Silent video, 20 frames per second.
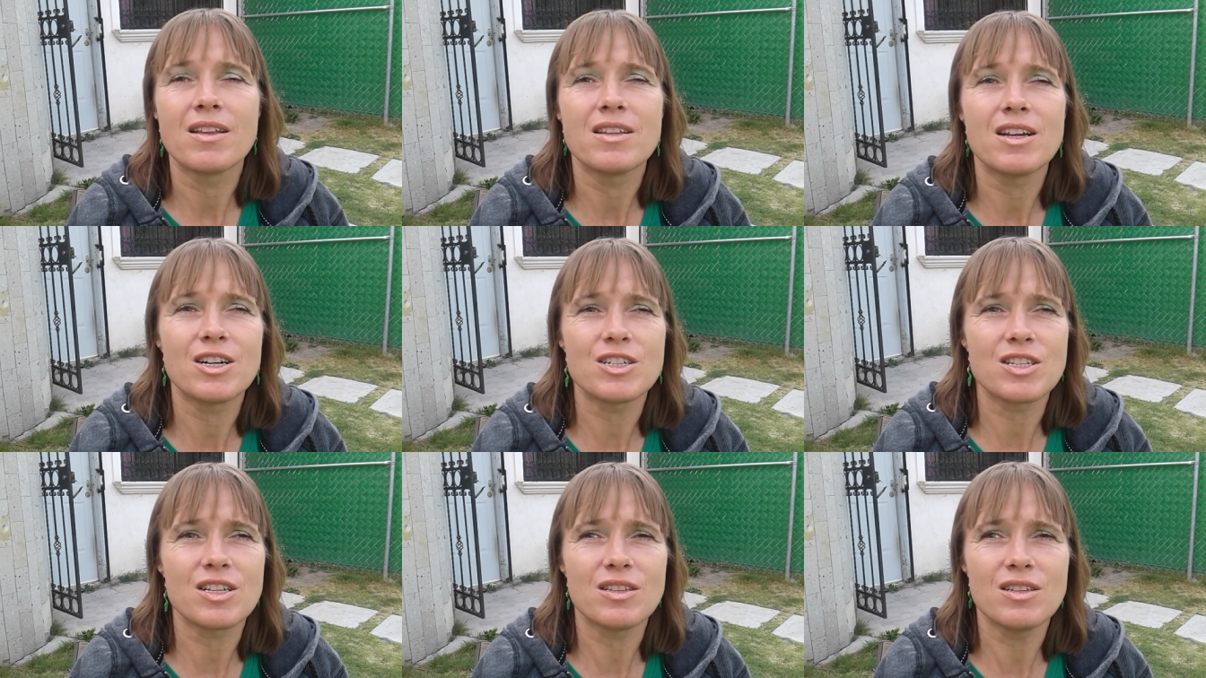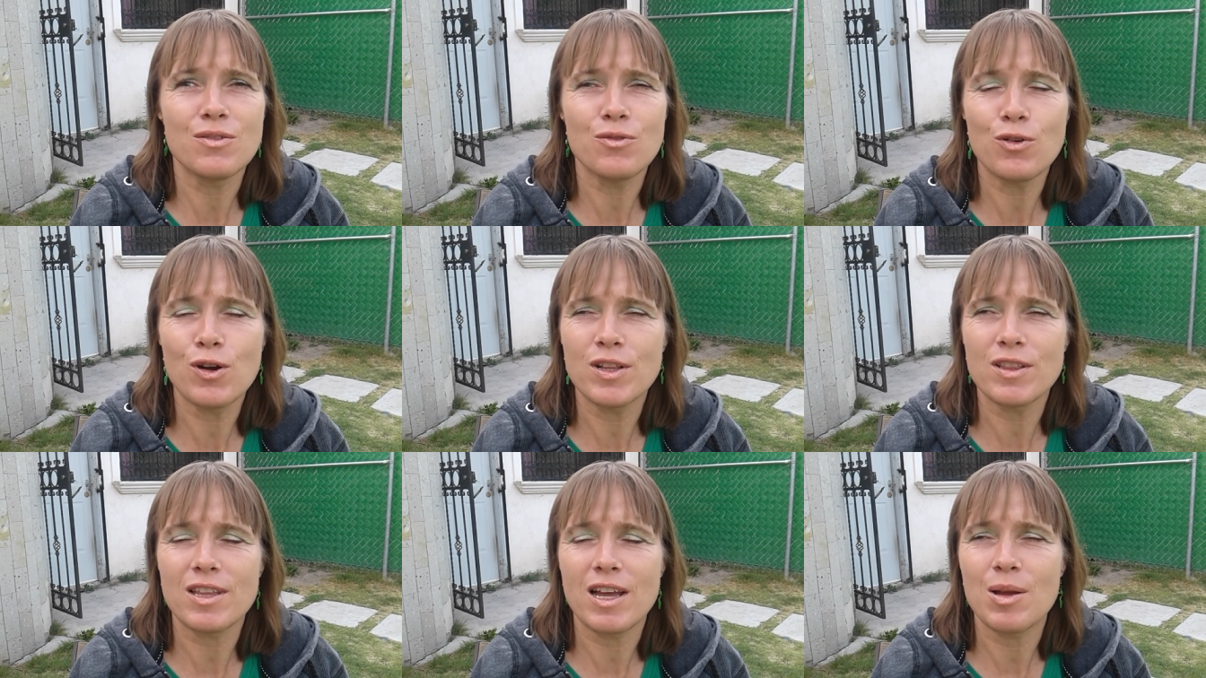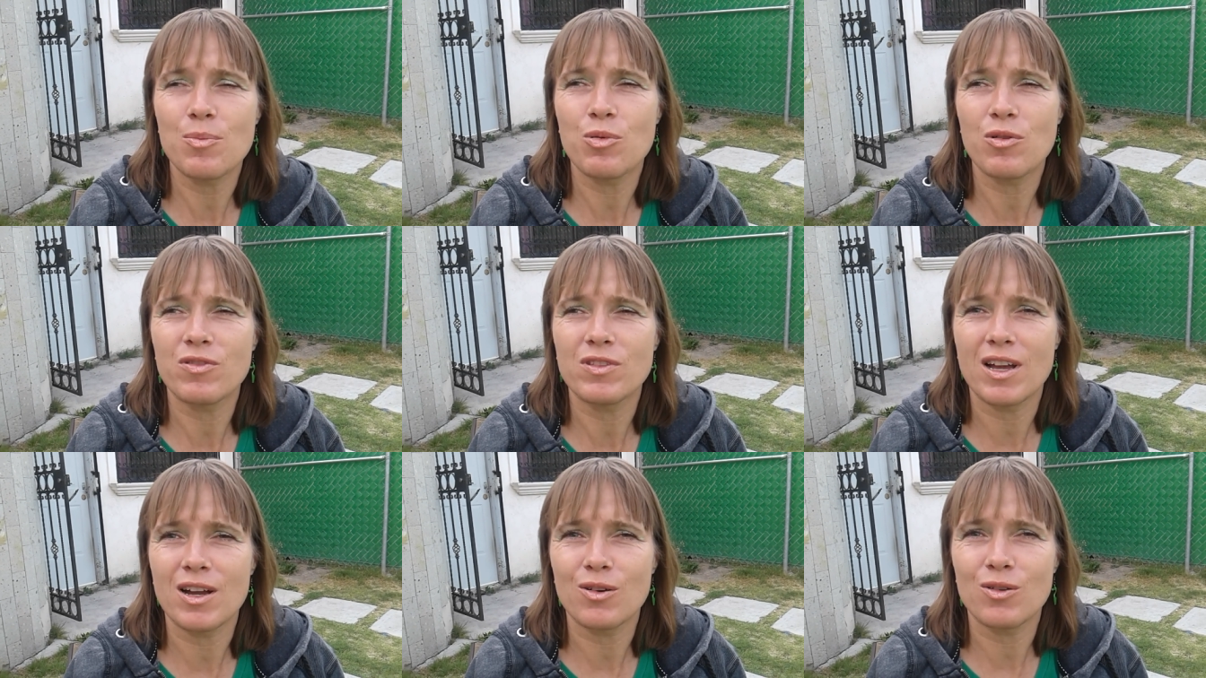There's a different type
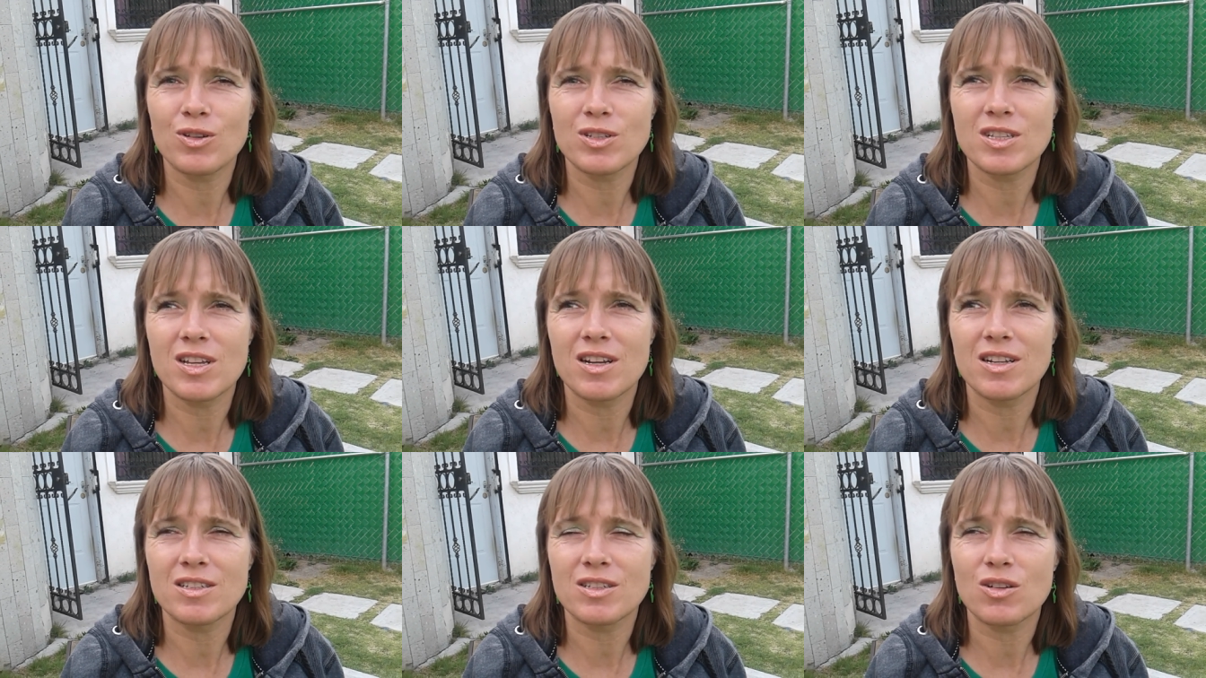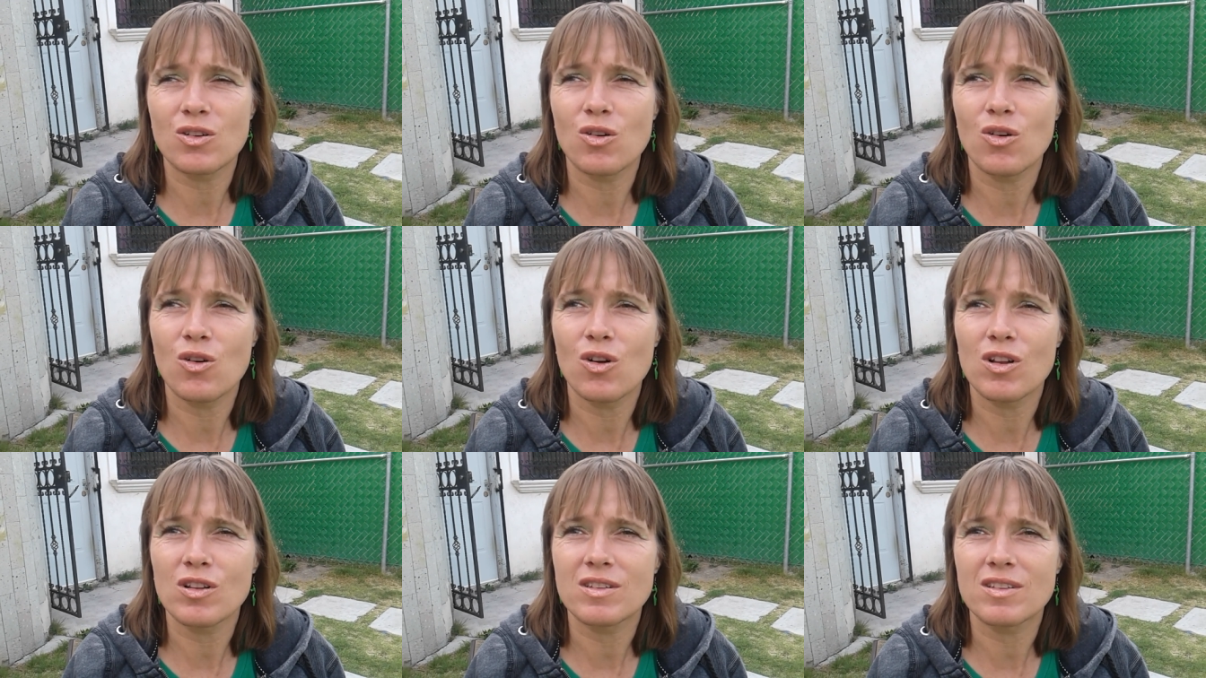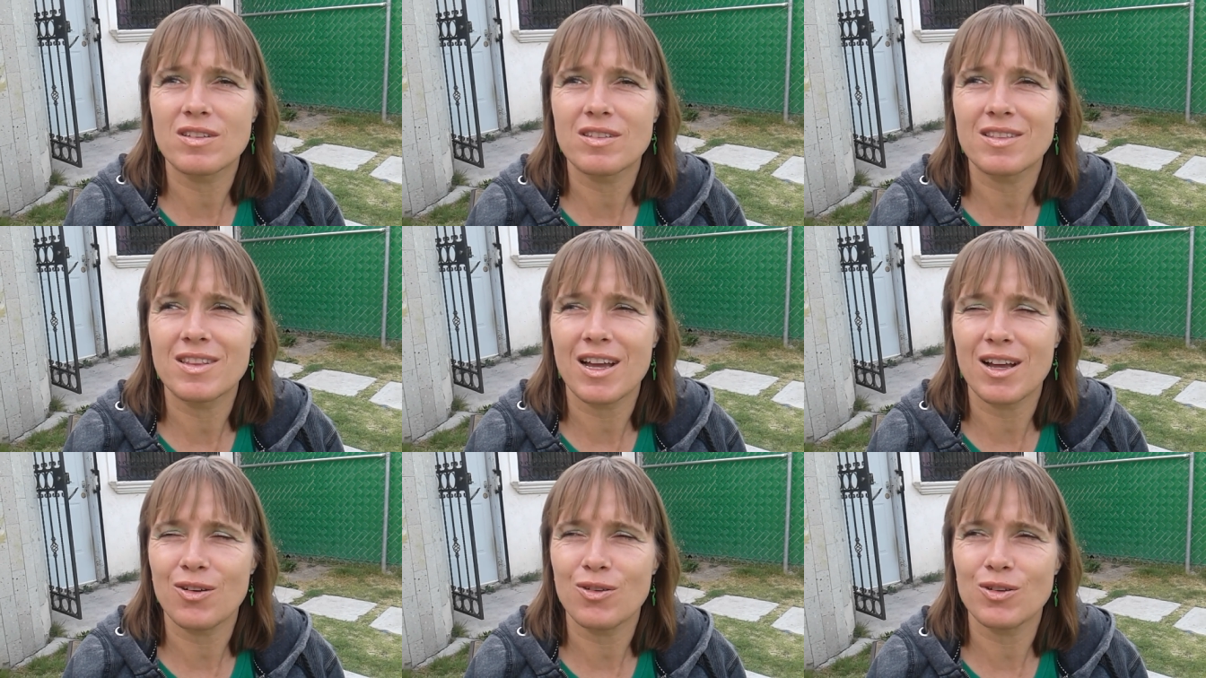of tacos that is called
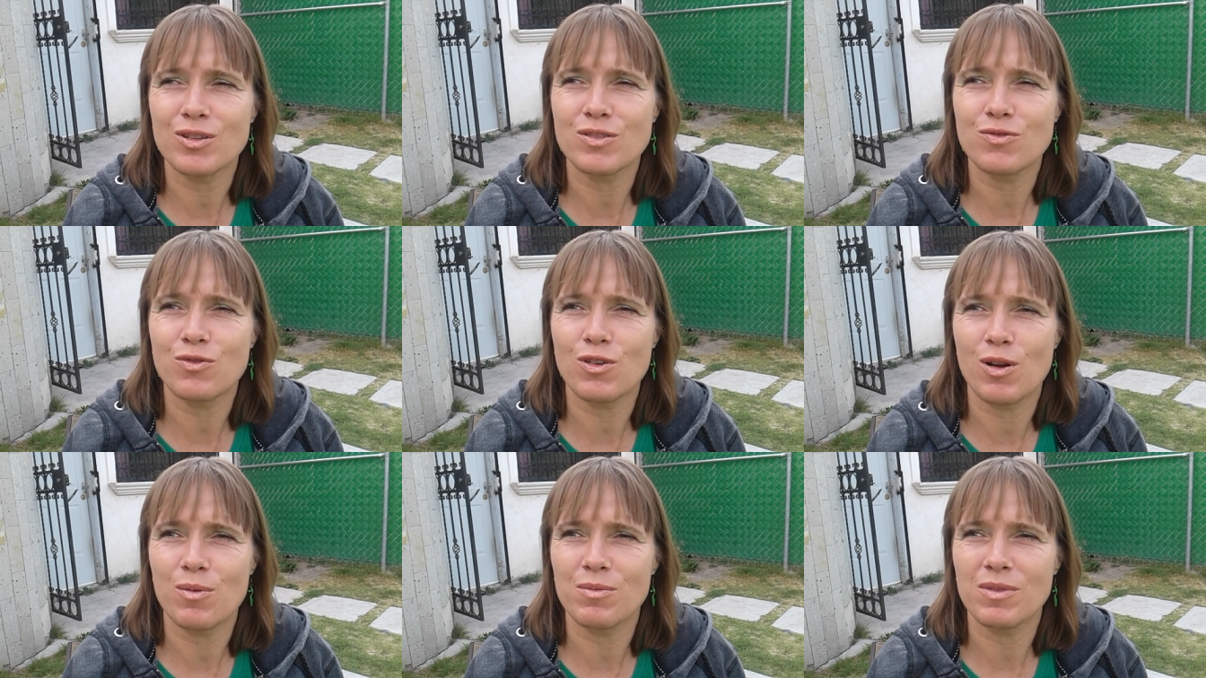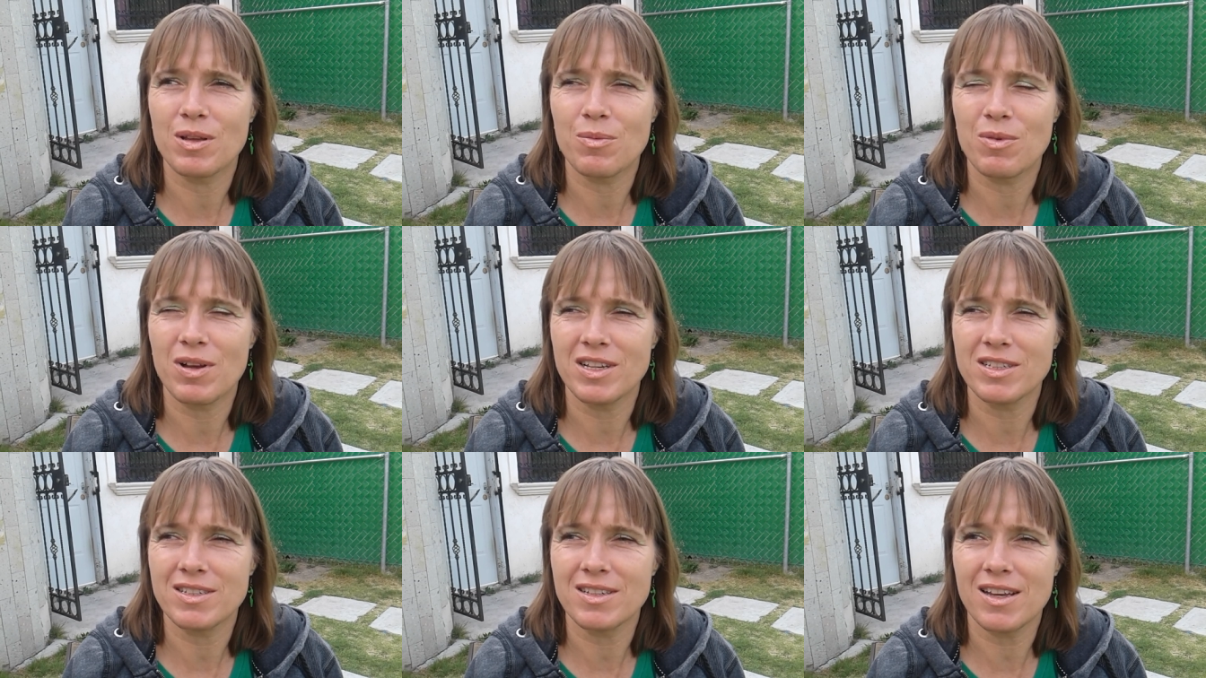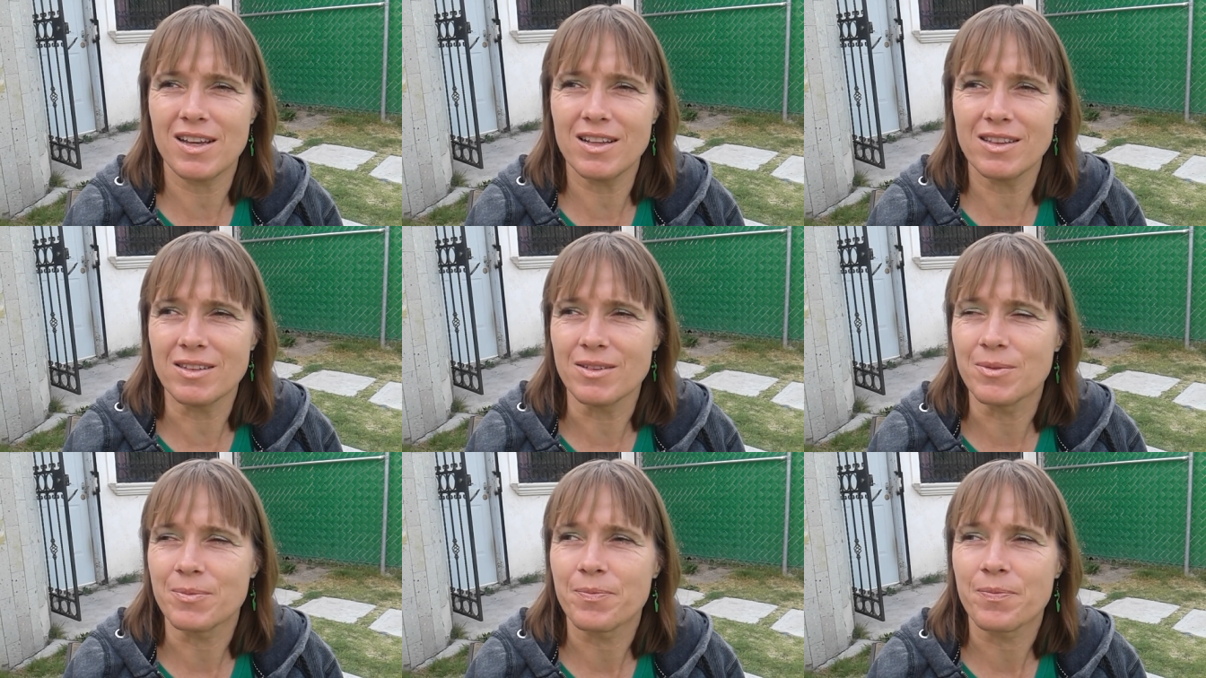tacos from the basket,